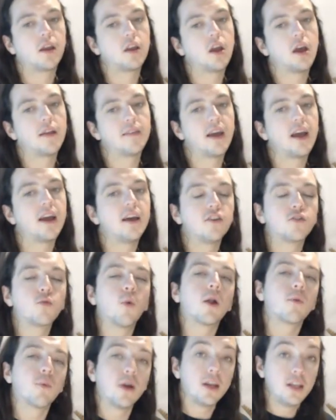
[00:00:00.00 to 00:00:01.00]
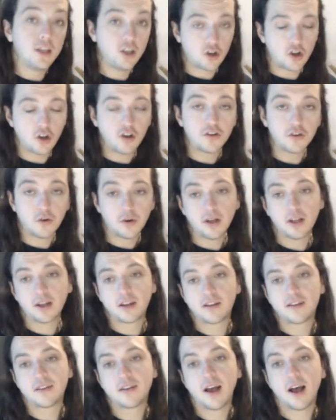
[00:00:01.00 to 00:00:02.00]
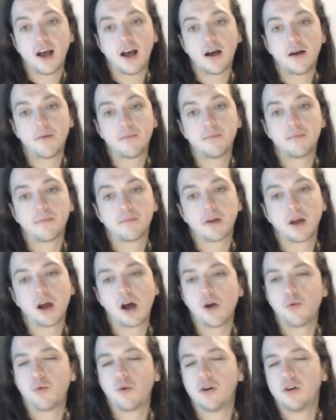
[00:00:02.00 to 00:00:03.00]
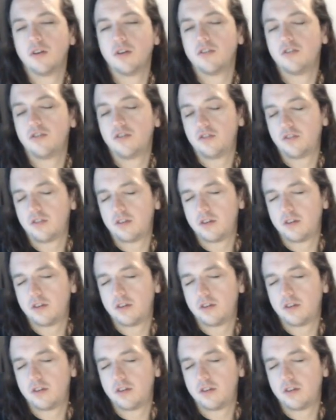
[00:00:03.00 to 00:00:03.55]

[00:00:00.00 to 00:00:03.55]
There is one way you could do it. I would,